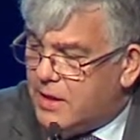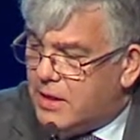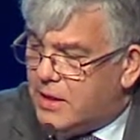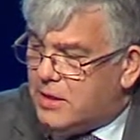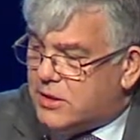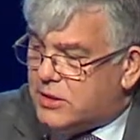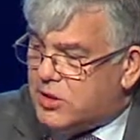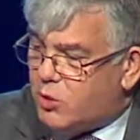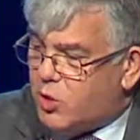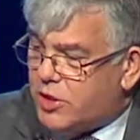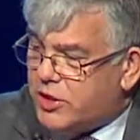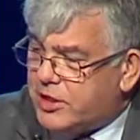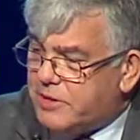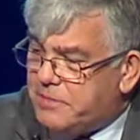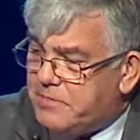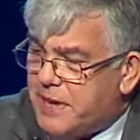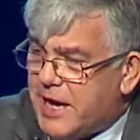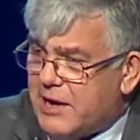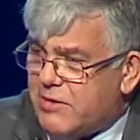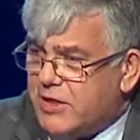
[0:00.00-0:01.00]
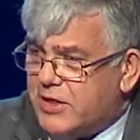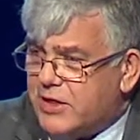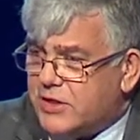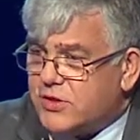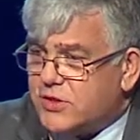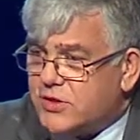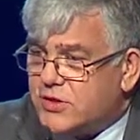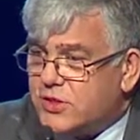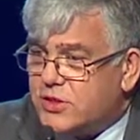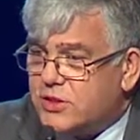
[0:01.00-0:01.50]
So what are the
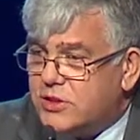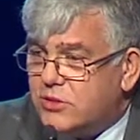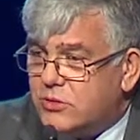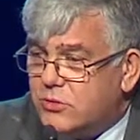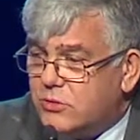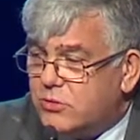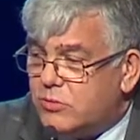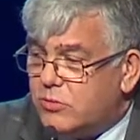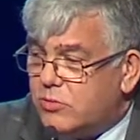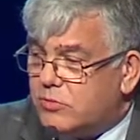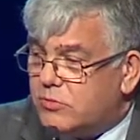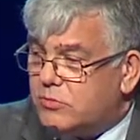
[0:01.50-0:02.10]
barriers to